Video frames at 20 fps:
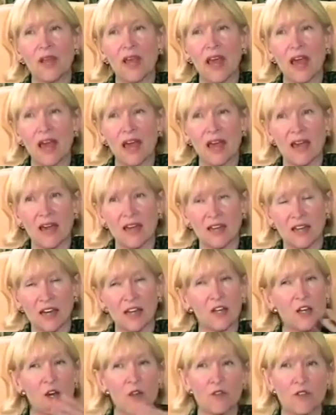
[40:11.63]
And I
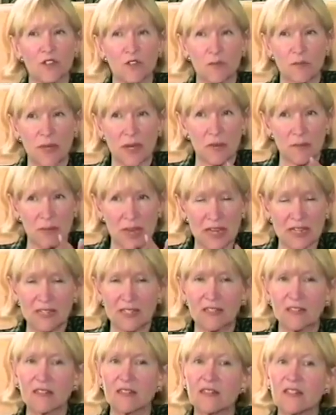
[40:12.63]
know there's a big Mason
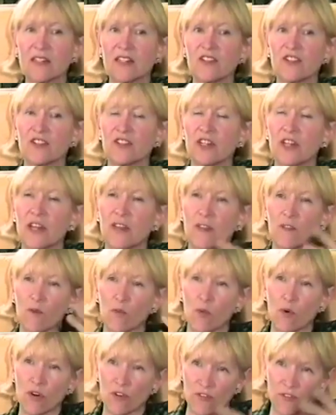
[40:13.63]
contingent in the
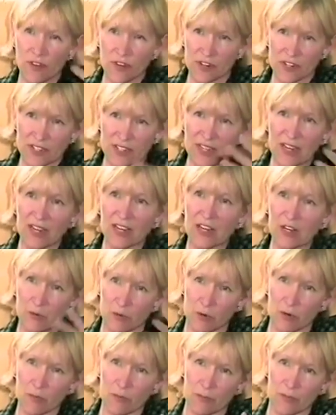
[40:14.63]
Warfare Selling
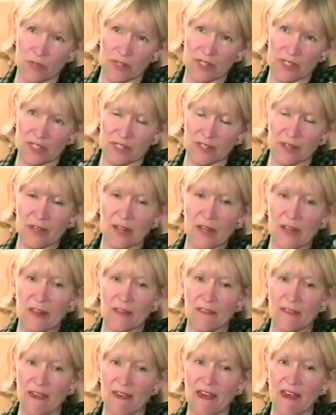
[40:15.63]
Group, because
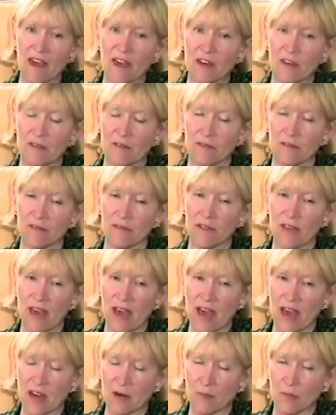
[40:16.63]
the head
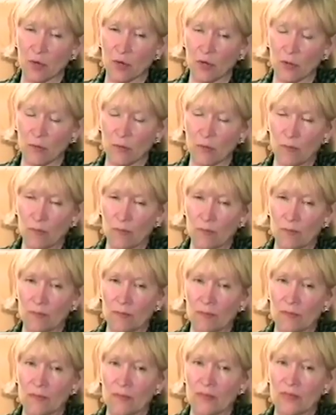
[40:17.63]
admiral
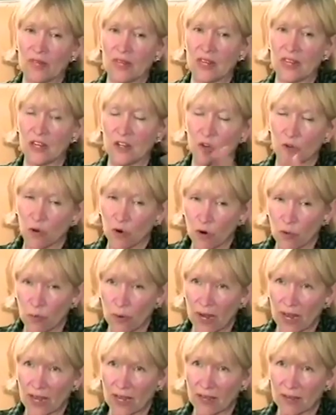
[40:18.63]
in
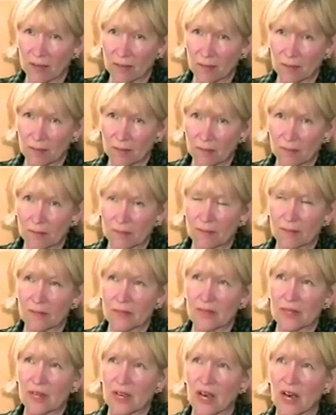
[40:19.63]
Norway,
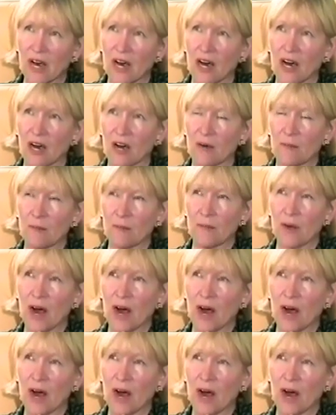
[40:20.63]
Igam,